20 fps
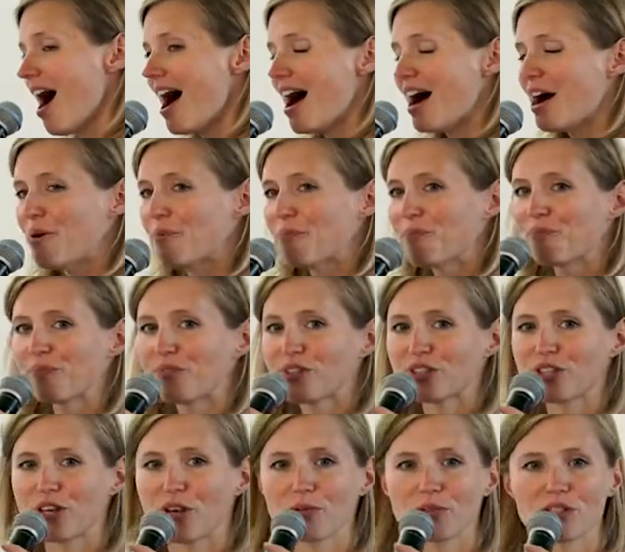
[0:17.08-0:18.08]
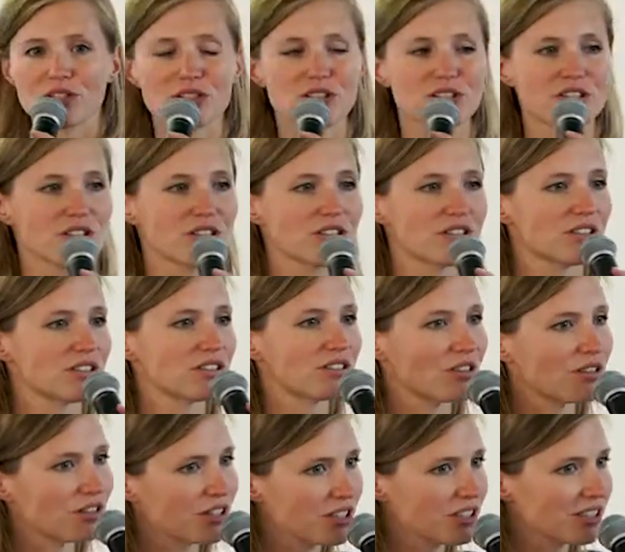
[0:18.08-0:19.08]
um, so I will just
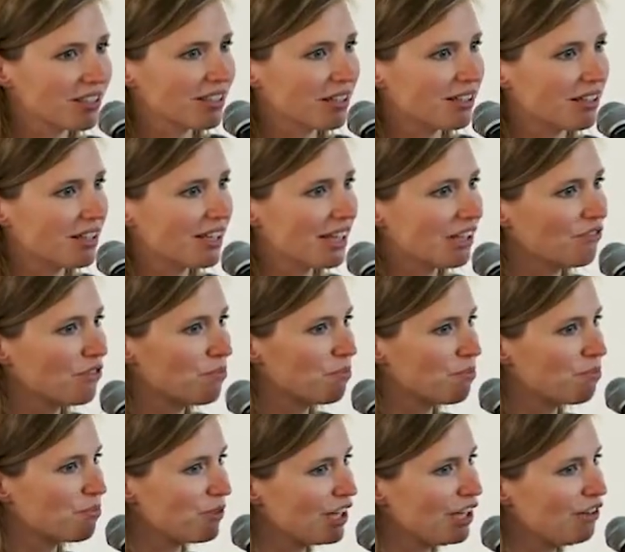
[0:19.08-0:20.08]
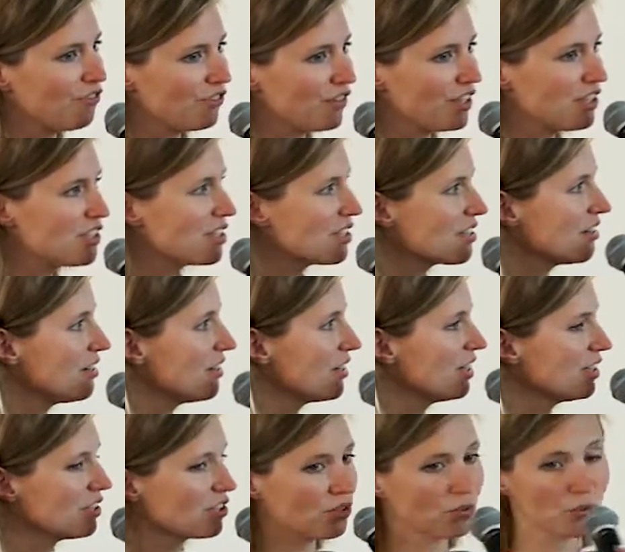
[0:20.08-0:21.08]
start and give a brief
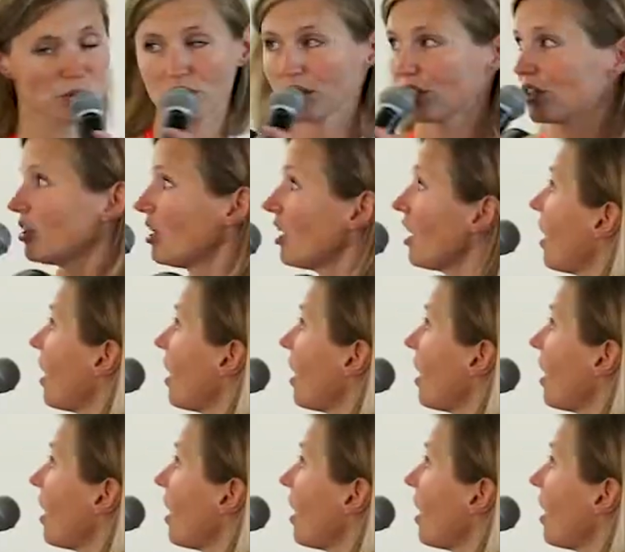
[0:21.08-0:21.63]
insight on what,